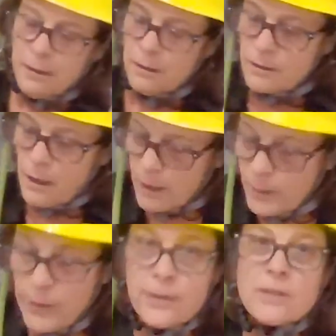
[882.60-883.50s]
talk
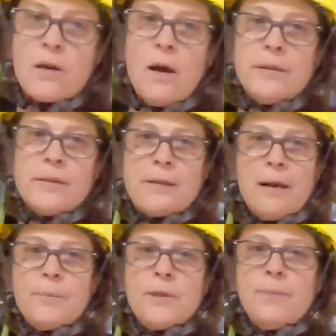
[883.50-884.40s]
about this
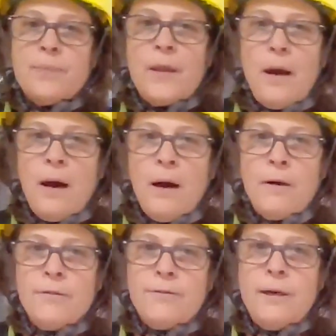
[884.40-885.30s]
concept
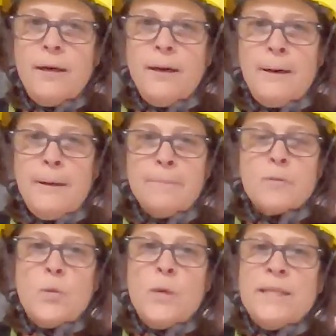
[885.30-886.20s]
of
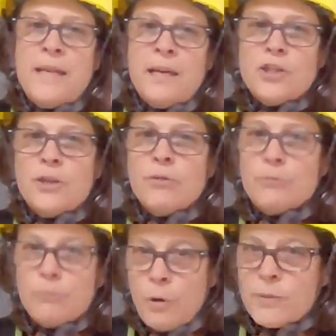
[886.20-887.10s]
twin tension
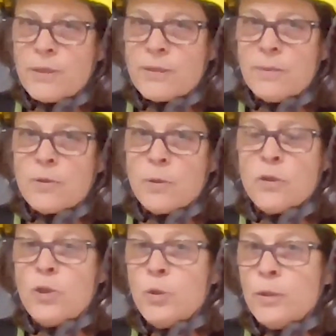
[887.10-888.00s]
rope systems, or
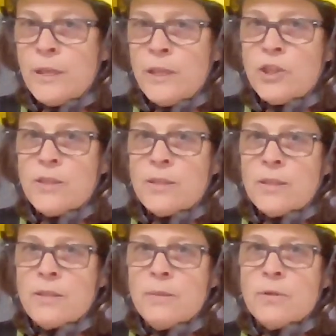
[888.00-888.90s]
dual tension
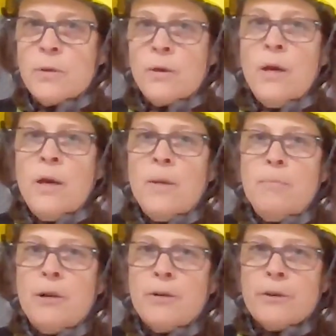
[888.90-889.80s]
systems, or
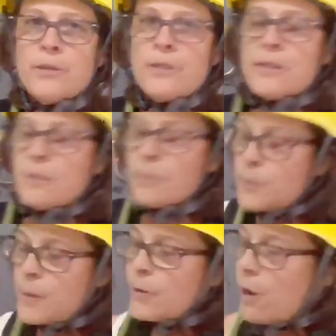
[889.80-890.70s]
mirrored systems.
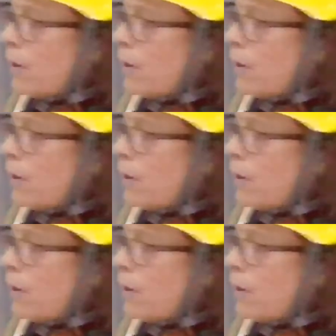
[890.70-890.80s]
People call